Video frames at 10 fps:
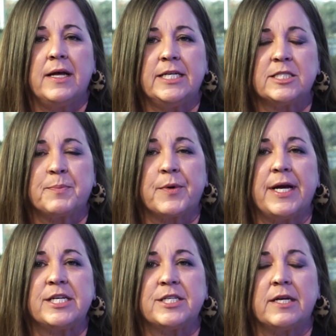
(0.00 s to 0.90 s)

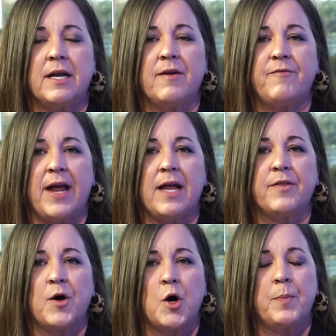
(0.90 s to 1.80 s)
inspiration,
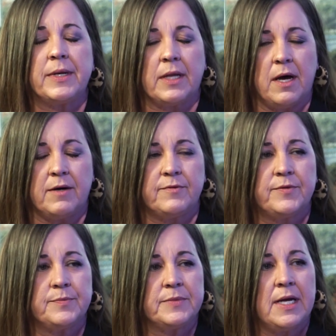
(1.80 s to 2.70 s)
faith, hope, and love.
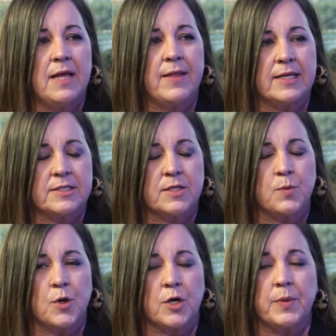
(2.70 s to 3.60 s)
And that's the
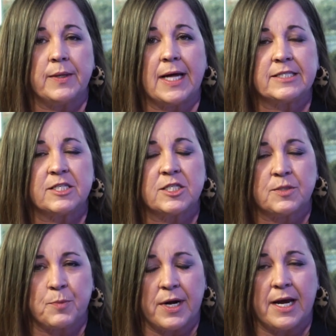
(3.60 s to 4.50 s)
word we like to
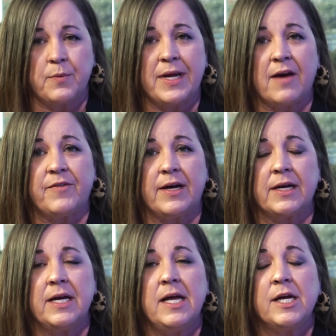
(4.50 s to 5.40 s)
spread. We have a
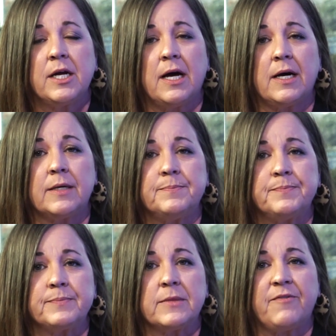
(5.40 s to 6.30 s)

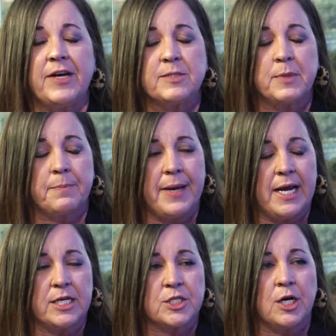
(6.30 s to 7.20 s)
Facebook
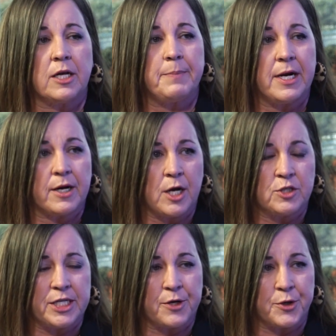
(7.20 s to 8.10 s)
page called Merritt
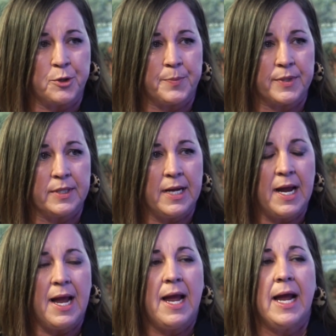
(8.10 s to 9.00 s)
Coaching Group. Mm-hmm.
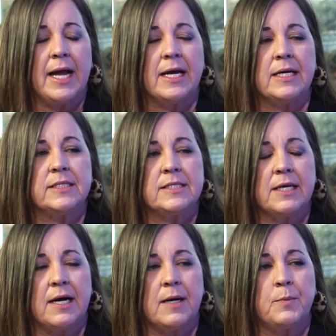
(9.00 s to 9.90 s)

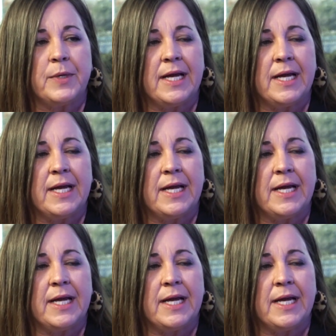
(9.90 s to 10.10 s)
And we